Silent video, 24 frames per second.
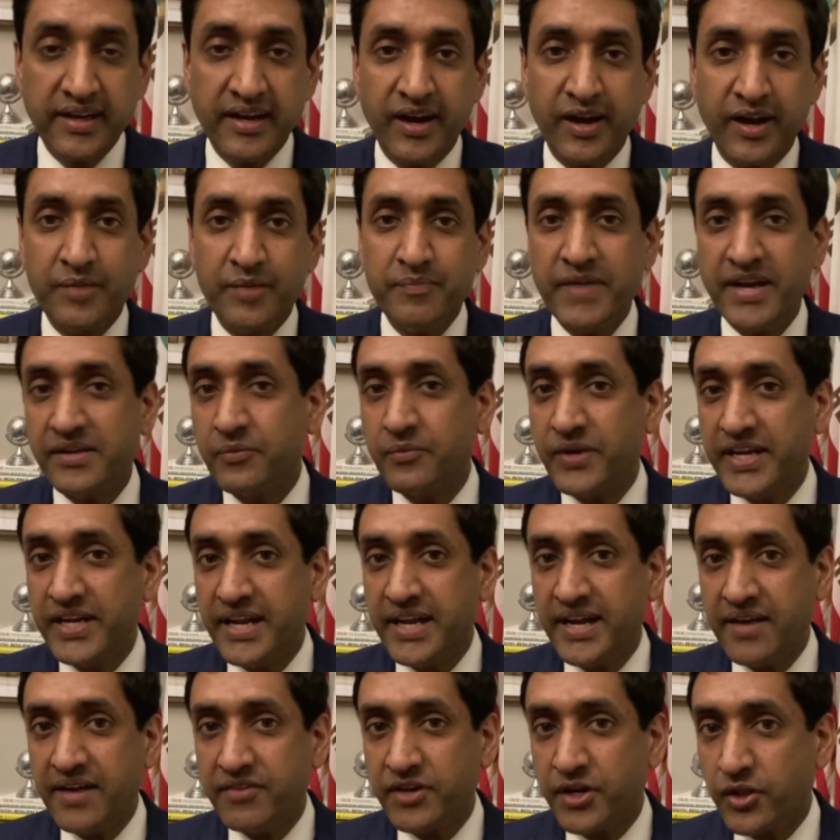Our, we
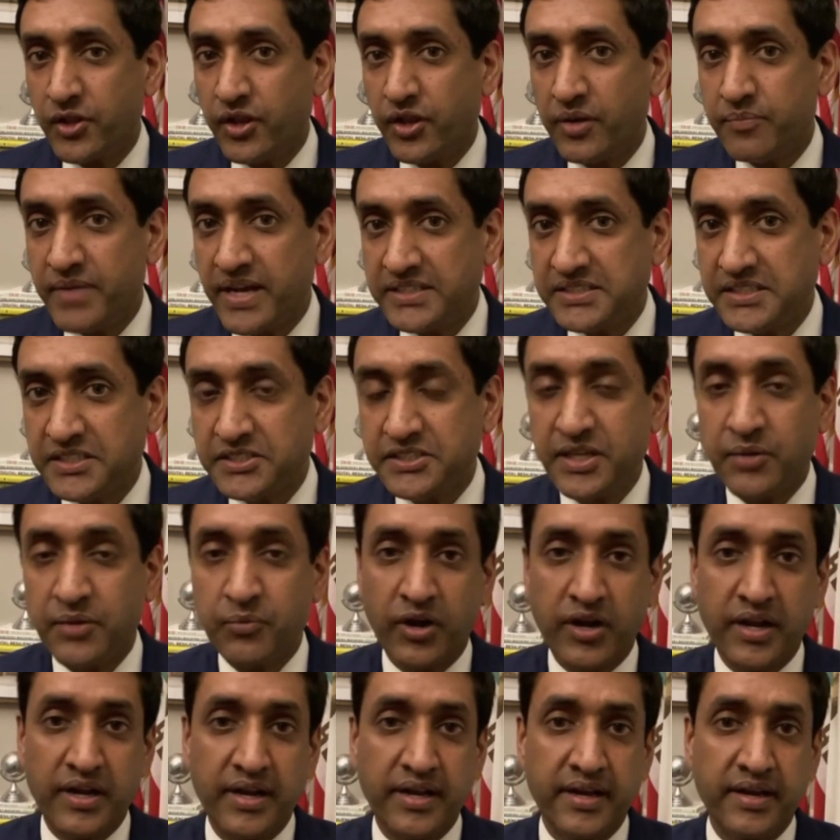didn't have a clear message that
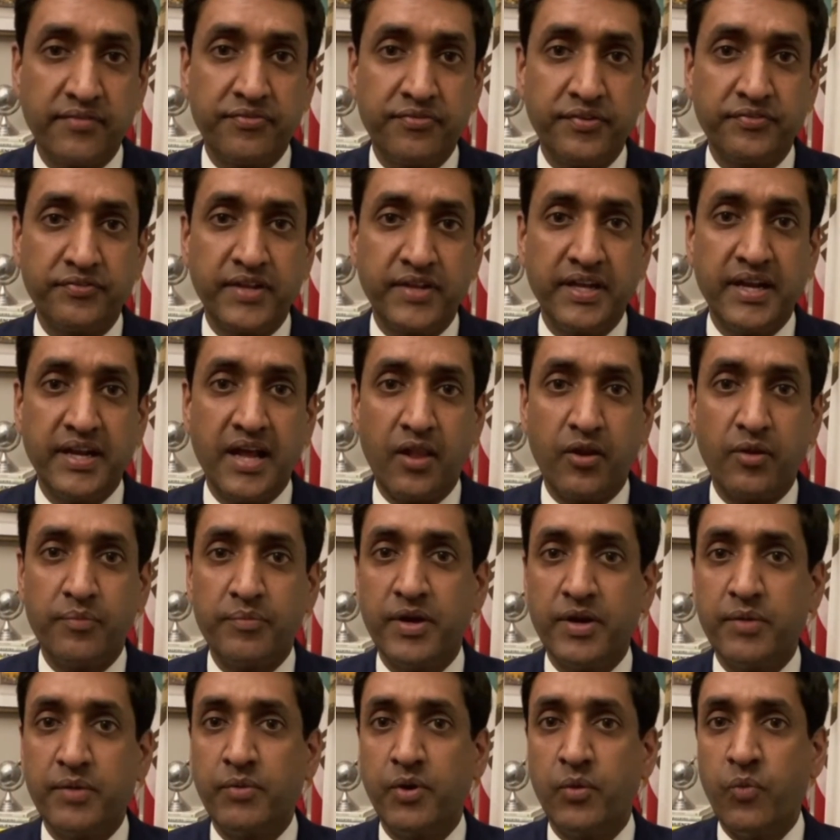we're going to give fifteen dollar
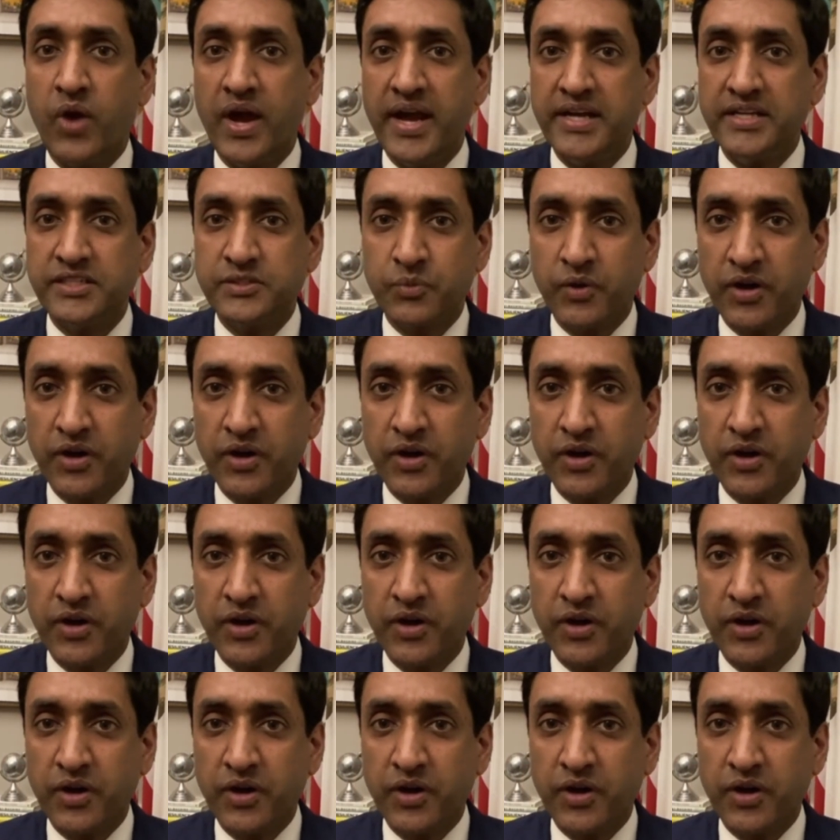minimum wage.